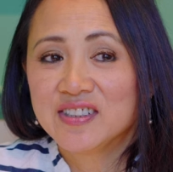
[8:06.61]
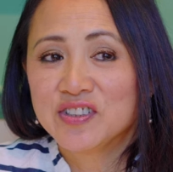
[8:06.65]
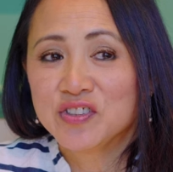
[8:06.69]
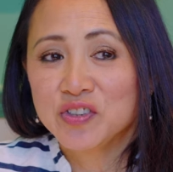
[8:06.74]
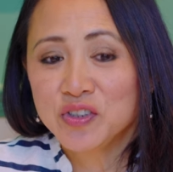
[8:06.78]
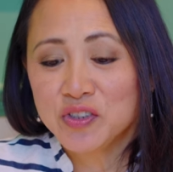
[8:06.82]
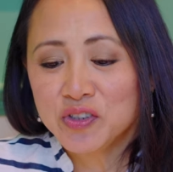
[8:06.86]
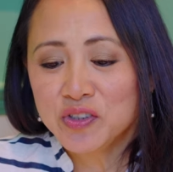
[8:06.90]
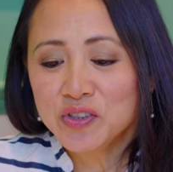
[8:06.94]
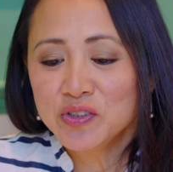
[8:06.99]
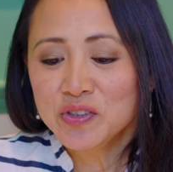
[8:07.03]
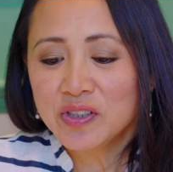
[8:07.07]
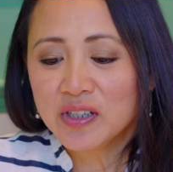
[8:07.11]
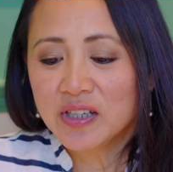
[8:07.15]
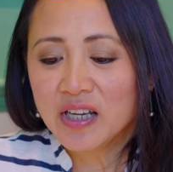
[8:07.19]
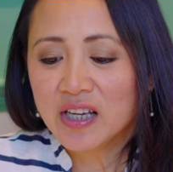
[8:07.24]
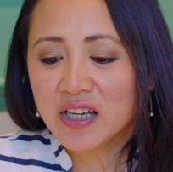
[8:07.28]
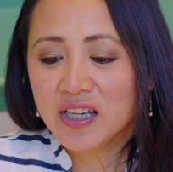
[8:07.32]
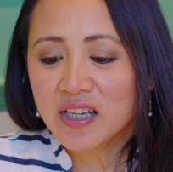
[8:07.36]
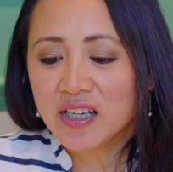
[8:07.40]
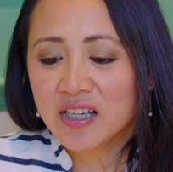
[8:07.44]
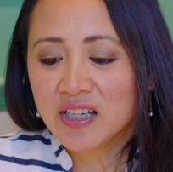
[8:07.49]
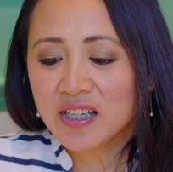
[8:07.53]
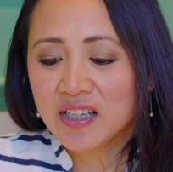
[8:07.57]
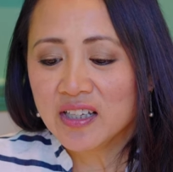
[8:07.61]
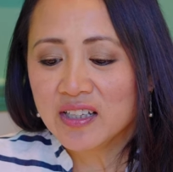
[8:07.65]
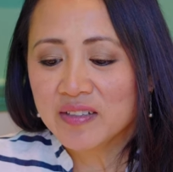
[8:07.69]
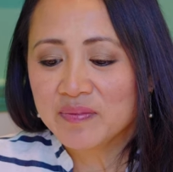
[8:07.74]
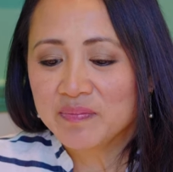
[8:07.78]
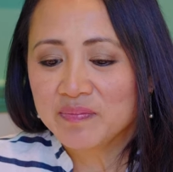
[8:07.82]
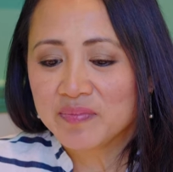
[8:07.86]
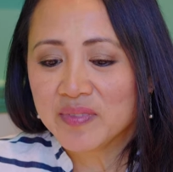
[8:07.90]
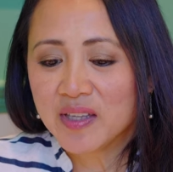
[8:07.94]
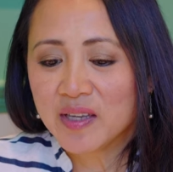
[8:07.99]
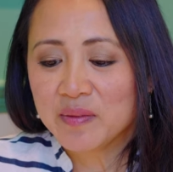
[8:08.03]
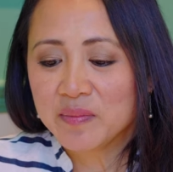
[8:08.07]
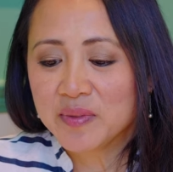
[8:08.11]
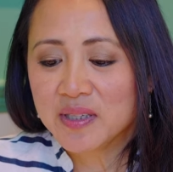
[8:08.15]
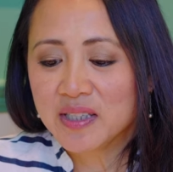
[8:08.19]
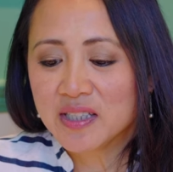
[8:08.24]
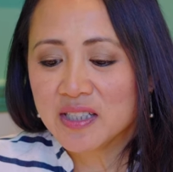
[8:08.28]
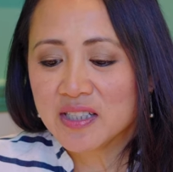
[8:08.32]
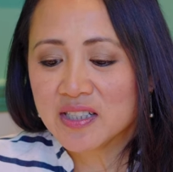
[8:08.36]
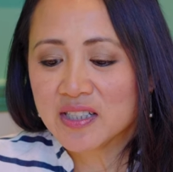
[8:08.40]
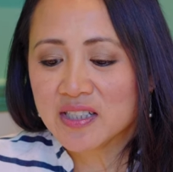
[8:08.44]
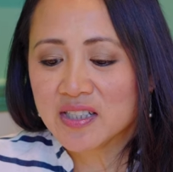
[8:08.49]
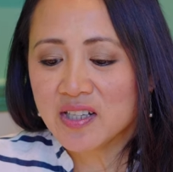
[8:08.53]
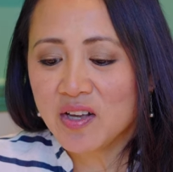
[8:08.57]
True. I
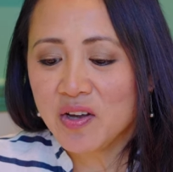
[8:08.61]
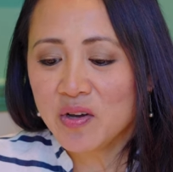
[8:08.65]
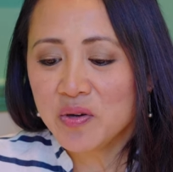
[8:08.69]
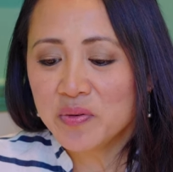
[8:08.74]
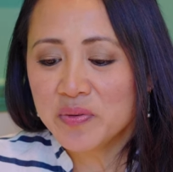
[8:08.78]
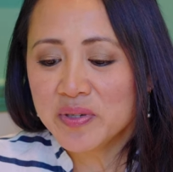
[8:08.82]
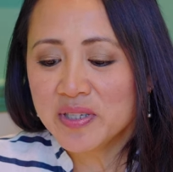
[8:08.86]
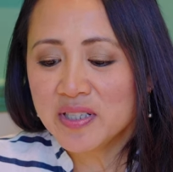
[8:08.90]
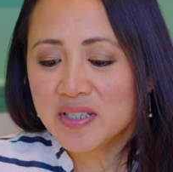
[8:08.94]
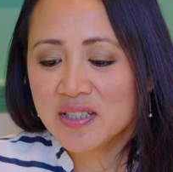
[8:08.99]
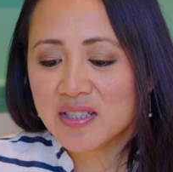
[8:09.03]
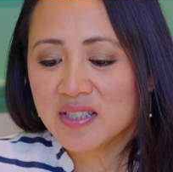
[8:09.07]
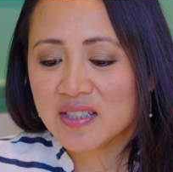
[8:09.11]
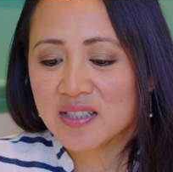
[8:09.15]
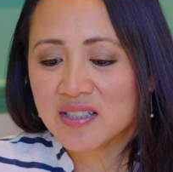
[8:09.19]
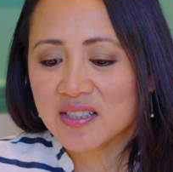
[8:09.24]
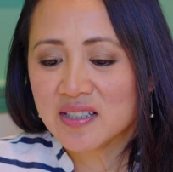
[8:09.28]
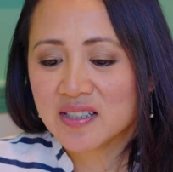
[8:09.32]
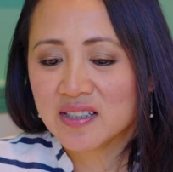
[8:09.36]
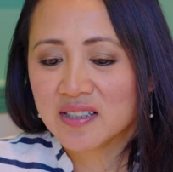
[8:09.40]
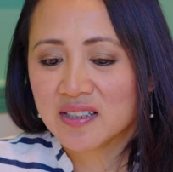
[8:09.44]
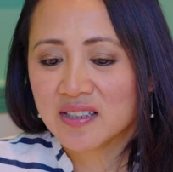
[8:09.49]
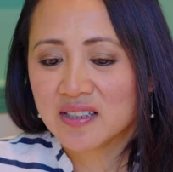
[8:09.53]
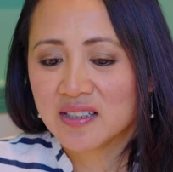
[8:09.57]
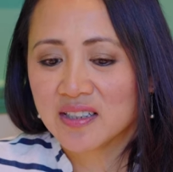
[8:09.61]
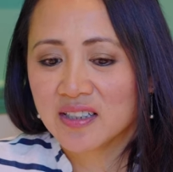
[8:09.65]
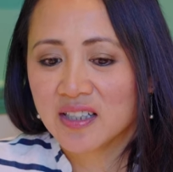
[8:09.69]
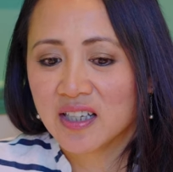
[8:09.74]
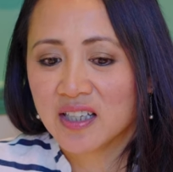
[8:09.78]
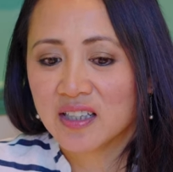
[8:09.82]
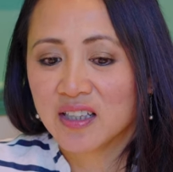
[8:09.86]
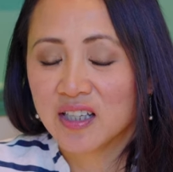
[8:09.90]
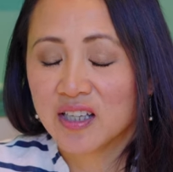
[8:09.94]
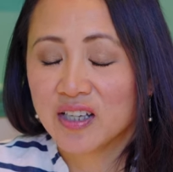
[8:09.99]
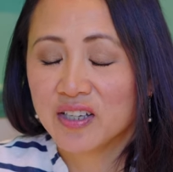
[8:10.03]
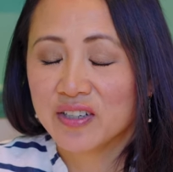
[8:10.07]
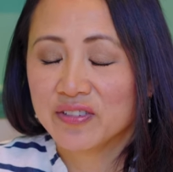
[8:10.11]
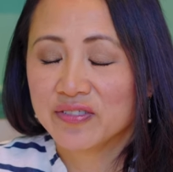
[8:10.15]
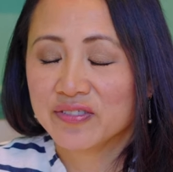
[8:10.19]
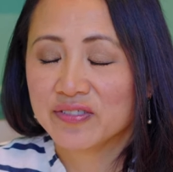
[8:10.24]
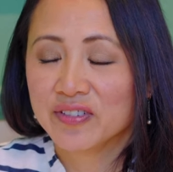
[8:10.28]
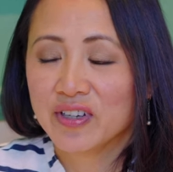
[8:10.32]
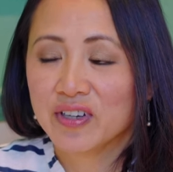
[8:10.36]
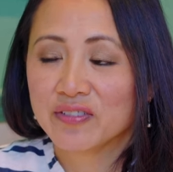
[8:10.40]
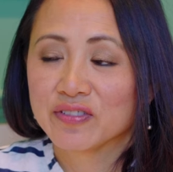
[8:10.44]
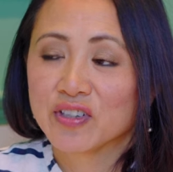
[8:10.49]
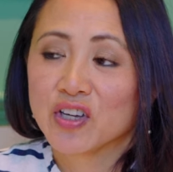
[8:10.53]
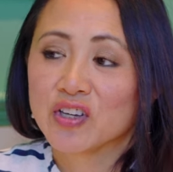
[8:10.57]
mean, it's always a love
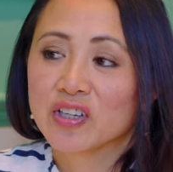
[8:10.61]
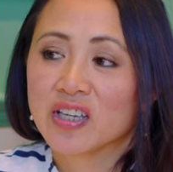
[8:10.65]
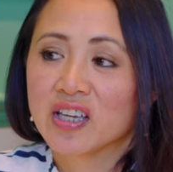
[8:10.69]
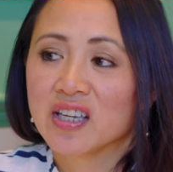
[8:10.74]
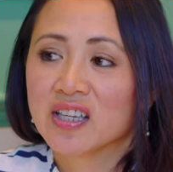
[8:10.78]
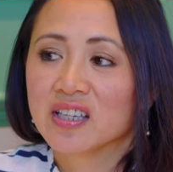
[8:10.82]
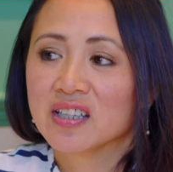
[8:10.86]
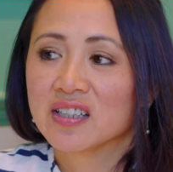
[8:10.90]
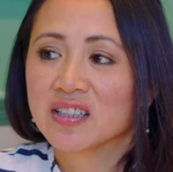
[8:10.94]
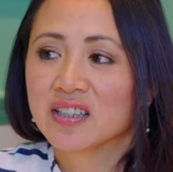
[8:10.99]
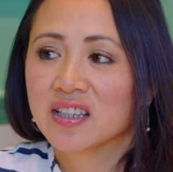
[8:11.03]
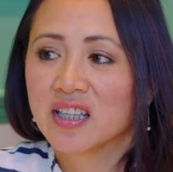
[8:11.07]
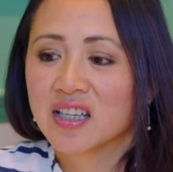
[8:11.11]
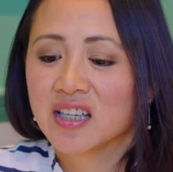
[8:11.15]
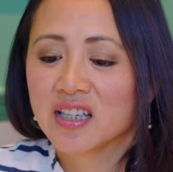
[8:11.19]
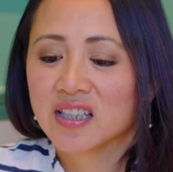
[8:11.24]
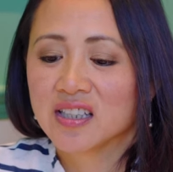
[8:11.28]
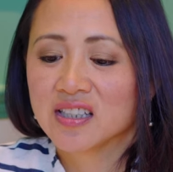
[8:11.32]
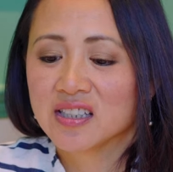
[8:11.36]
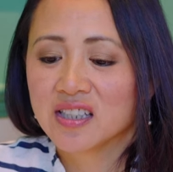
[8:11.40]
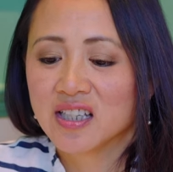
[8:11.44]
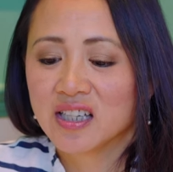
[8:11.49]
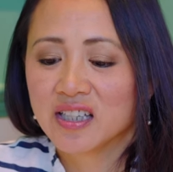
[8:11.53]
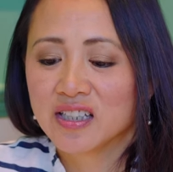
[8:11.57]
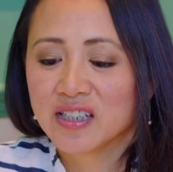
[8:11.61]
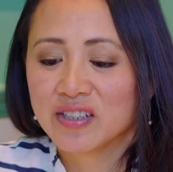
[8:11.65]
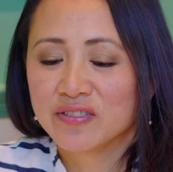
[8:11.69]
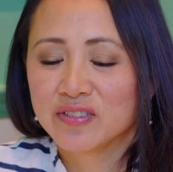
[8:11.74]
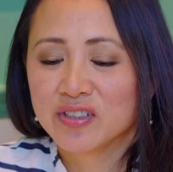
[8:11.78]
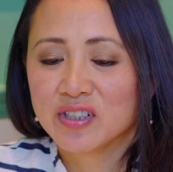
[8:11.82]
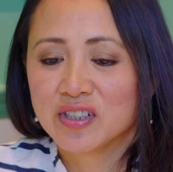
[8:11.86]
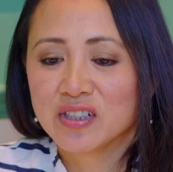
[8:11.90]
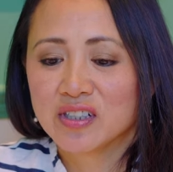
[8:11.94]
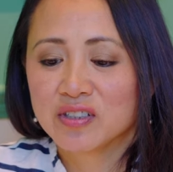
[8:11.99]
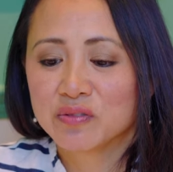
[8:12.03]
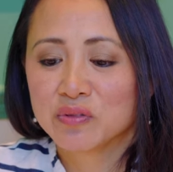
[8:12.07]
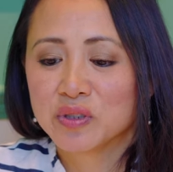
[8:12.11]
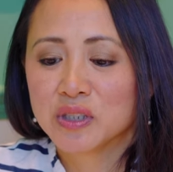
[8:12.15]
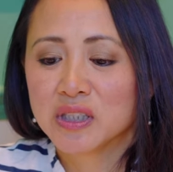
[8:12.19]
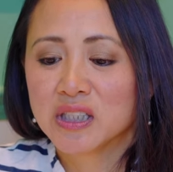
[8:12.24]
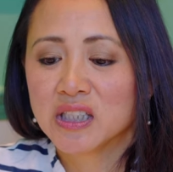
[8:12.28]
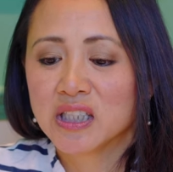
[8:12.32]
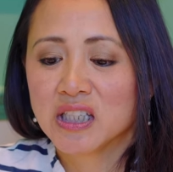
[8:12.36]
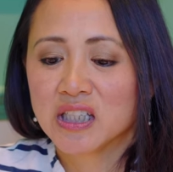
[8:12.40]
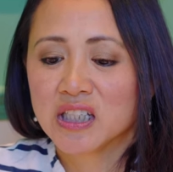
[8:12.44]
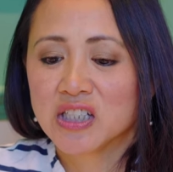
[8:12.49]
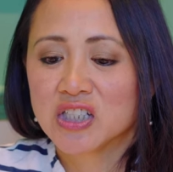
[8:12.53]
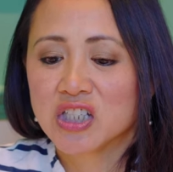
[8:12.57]
of cooking that I never
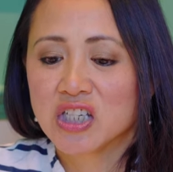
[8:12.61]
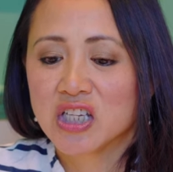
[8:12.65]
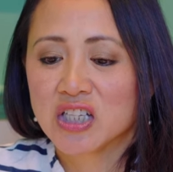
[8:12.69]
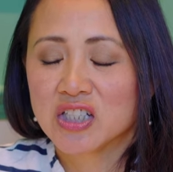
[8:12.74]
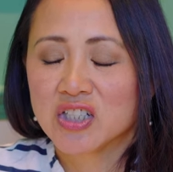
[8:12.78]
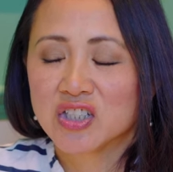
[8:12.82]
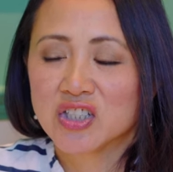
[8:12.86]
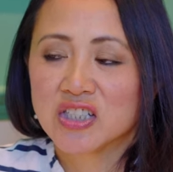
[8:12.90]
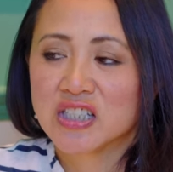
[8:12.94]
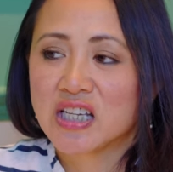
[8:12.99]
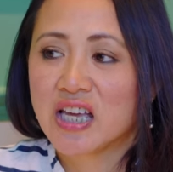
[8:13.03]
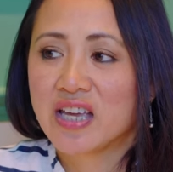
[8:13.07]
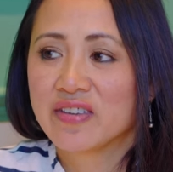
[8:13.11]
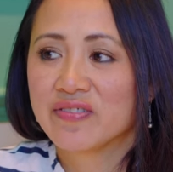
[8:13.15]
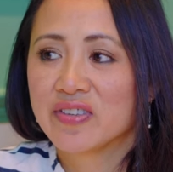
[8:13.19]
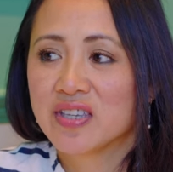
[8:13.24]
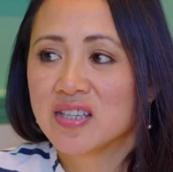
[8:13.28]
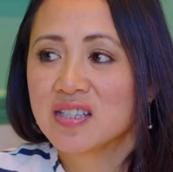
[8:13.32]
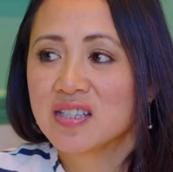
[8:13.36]
really get a chance to dive